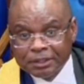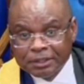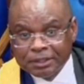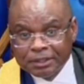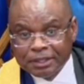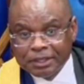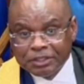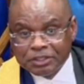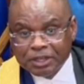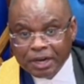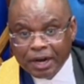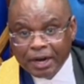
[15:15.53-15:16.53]
is a
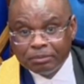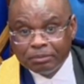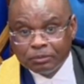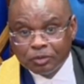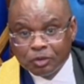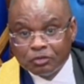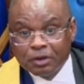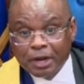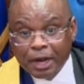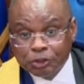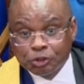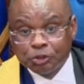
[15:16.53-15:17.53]
crime of a
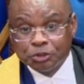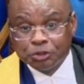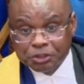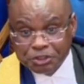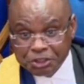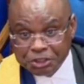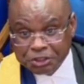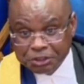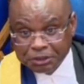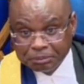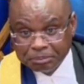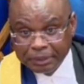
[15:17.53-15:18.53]
national jurisdiction,
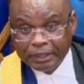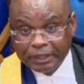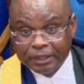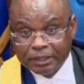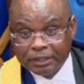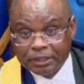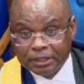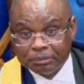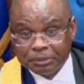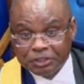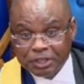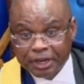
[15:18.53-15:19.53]
meaning it can be
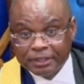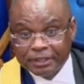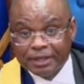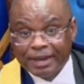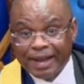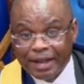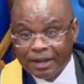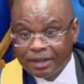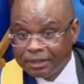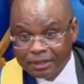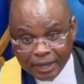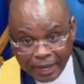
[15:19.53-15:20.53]
tried
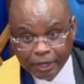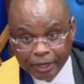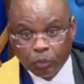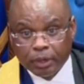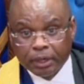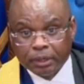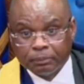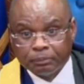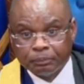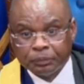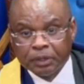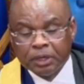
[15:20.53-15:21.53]
anywhere.
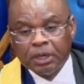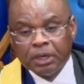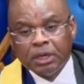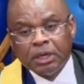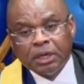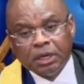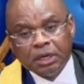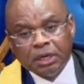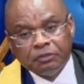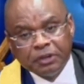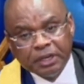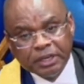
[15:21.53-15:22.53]
If
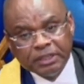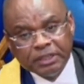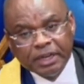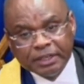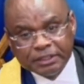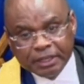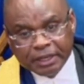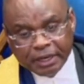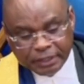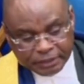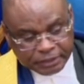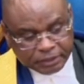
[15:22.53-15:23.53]
indeed that is the
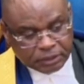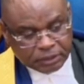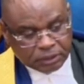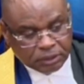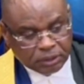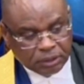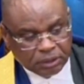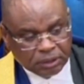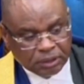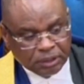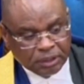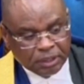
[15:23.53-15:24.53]
case,
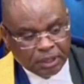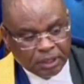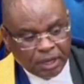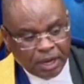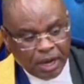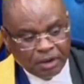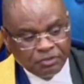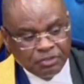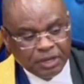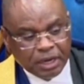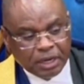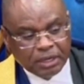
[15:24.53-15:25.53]
having
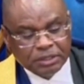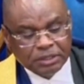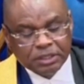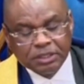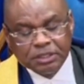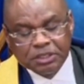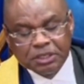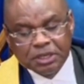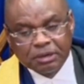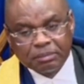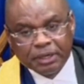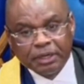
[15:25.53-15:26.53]
arrested this young
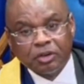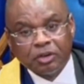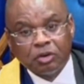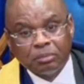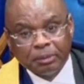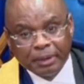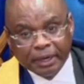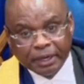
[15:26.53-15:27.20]
man in Homa Bay